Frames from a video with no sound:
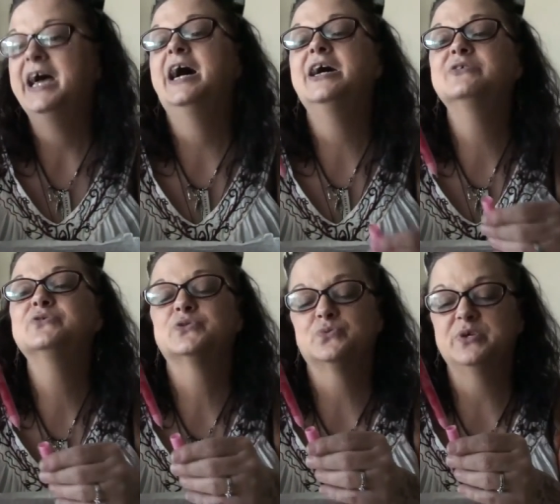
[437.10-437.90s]
how
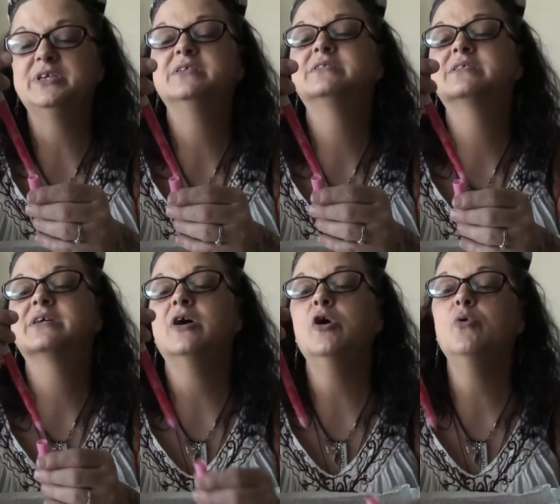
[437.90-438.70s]
sweet.
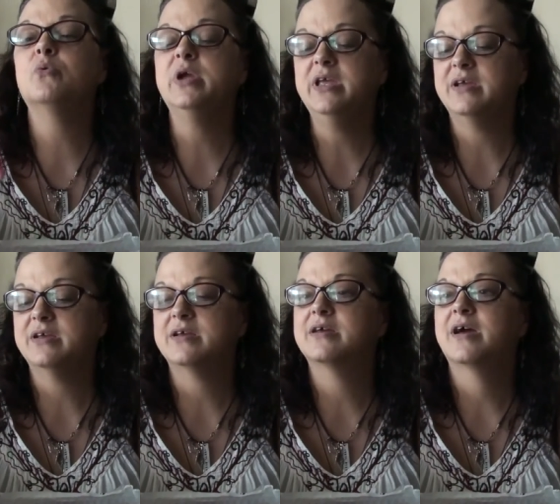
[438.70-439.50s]
Oh wait,
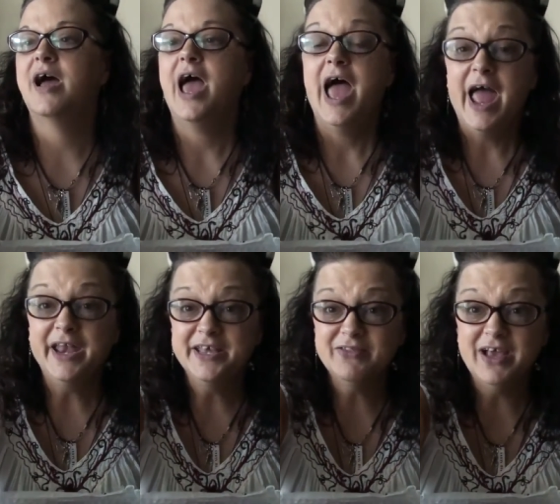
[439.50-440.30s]
and
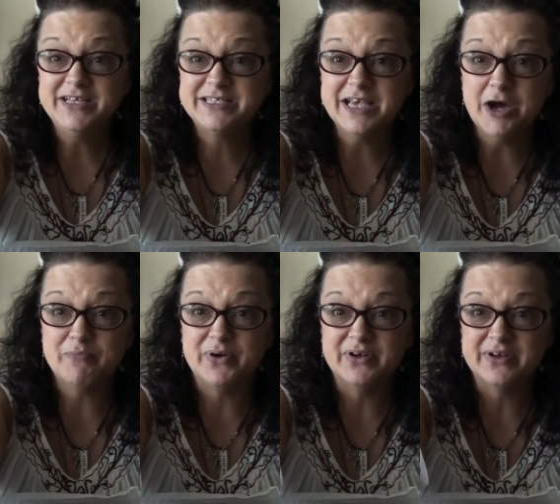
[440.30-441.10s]
it lights up.